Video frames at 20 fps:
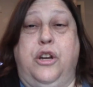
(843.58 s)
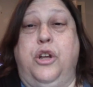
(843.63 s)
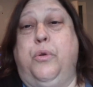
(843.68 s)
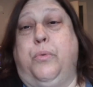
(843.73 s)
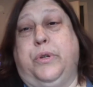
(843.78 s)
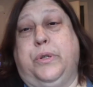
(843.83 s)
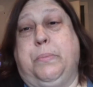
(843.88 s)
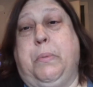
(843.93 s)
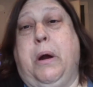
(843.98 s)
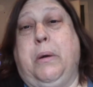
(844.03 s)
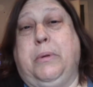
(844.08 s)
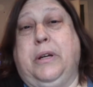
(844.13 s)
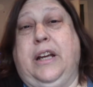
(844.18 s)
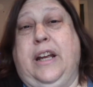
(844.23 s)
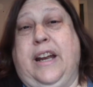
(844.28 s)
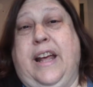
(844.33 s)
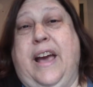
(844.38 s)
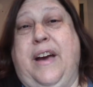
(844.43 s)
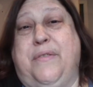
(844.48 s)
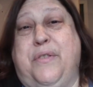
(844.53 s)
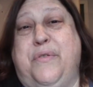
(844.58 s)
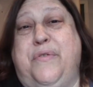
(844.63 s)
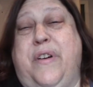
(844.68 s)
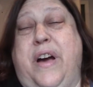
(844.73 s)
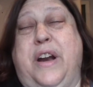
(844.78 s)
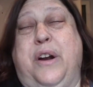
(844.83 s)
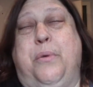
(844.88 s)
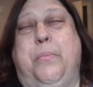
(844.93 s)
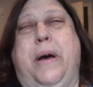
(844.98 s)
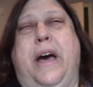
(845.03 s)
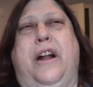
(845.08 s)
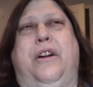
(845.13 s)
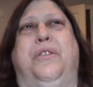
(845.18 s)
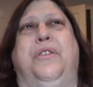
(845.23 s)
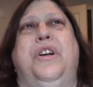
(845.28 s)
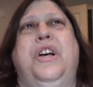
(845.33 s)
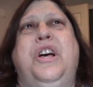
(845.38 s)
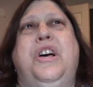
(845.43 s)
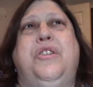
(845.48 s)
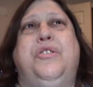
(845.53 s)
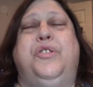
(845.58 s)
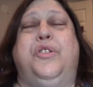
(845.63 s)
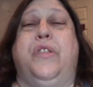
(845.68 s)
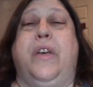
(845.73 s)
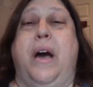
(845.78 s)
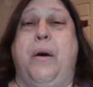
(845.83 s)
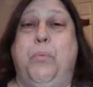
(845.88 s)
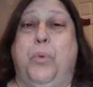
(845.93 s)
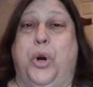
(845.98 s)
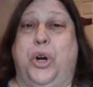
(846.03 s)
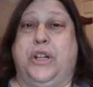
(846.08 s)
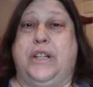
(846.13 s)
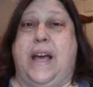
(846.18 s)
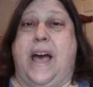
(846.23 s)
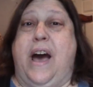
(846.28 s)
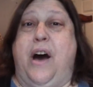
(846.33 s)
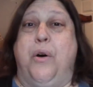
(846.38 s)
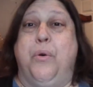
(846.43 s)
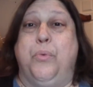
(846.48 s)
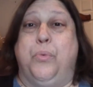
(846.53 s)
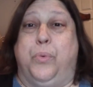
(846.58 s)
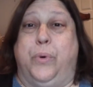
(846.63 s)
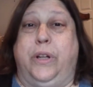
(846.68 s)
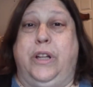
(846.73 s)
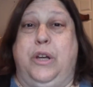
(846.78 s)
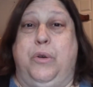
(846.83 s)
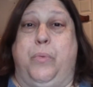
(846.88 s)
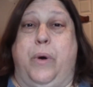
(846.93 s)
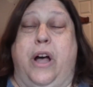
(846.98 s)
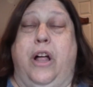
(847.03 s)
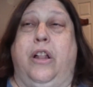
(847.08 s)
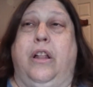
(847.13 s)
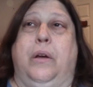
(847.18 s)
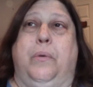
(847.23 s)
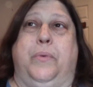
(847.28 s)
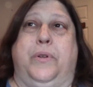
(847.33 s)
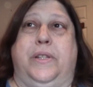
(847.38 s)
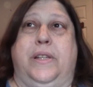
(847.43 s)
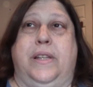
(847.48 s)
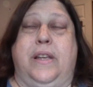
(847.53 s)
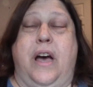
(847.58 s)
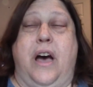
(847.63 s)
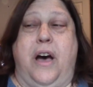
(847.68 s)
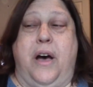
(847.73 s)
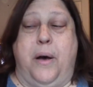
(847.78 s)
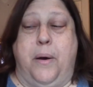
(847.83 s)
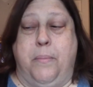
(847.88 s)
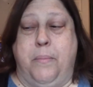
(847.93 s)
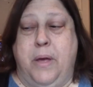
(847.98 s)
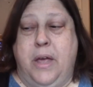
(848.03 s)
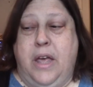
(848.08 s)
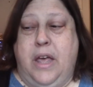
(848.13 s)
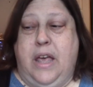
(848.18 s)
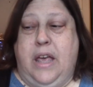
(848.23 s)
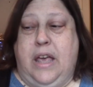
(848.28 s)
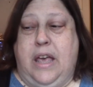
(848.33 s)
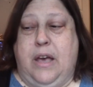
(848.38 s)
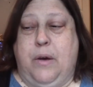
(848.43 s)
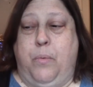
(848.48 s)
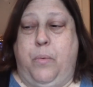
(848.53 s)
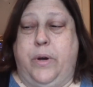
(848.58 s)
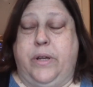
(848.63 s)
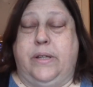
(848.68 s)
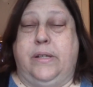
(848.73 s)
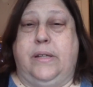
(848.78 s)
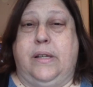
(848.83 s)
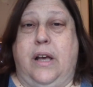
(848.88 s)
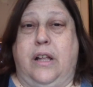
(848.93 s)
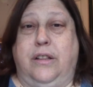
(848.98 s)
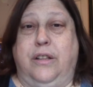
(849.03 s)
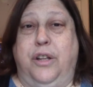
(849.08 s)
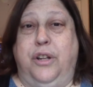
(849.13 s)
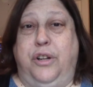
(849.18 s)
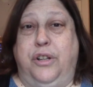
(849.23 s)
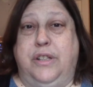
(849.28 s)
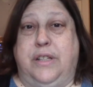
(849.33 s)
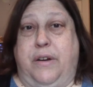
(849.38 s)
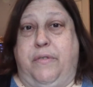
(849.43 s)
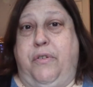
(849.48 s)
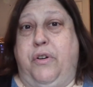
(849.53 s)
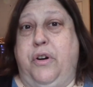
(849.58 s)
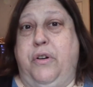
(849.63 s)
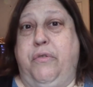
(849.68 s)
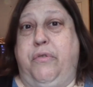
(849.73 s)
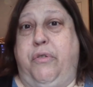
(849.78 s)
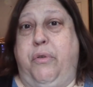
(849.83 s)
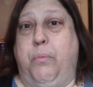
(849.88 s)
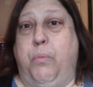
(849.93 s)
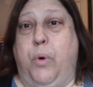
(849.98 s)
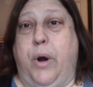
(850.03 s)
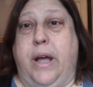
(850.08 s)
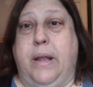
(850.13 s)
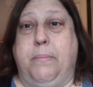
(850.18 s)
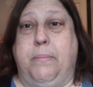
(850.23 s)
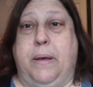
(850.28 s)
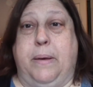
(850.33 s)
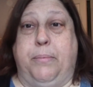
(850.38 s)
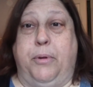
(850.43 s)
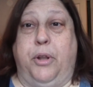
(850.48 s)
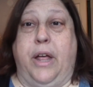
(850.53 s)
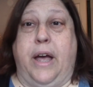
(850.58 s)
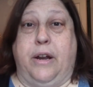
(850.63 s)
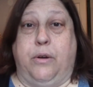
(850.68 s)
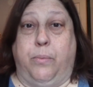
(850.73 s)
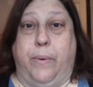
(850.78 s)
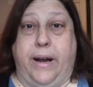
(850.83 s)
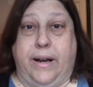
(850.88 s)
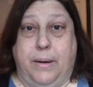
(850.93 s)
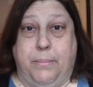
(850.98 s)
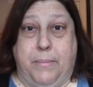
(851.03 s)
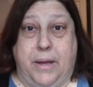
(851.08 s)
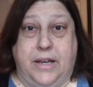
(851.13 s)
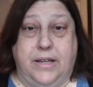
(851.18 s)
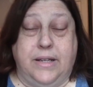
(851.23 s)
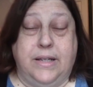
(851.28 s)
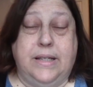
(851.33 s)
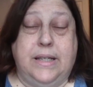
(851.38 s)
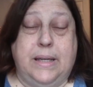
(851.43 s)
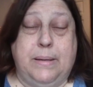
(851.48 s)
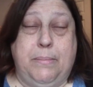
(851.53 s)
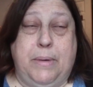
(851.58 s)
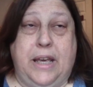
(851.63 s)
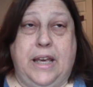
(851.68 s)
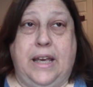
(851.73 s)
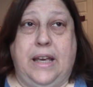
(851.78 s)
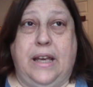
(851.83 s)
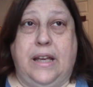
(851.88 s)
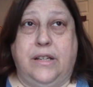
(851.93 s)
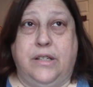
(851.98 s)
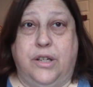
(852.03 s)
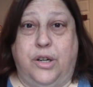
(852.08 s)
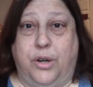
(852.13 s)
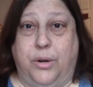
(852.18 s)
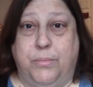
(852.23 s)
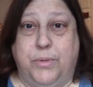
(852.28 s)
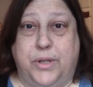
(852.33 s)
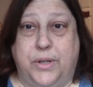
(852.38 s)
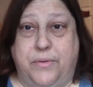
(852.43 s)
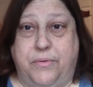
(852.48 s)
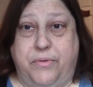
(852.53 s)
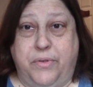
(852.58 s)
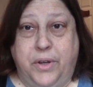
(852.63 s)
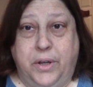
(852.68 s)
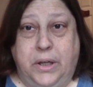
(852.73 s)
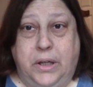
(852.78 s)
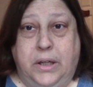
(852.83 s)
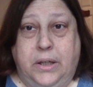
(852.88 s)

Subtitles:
knew was probably going to have a final battle. So that worked out really well. It was a little different from what people had recommended to me in terms of